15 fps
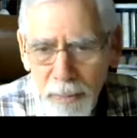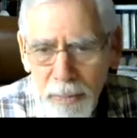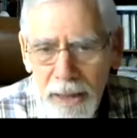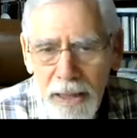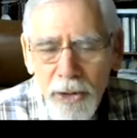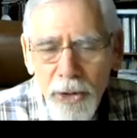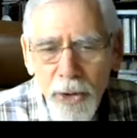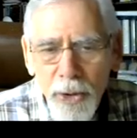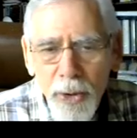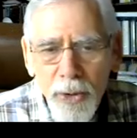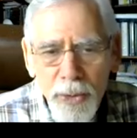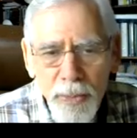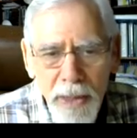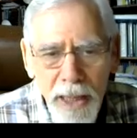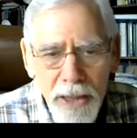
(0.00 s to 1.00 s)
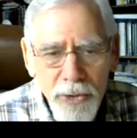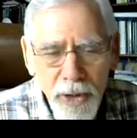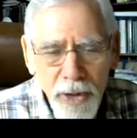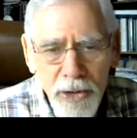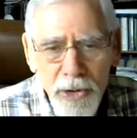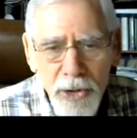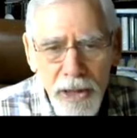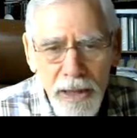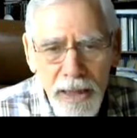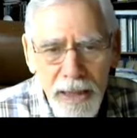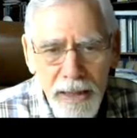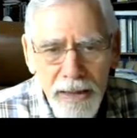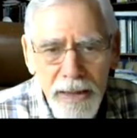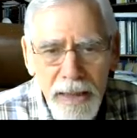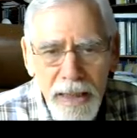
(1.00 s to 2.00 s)
begin to use mass transit
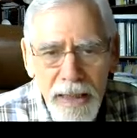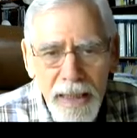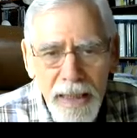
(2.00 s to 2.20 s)
again,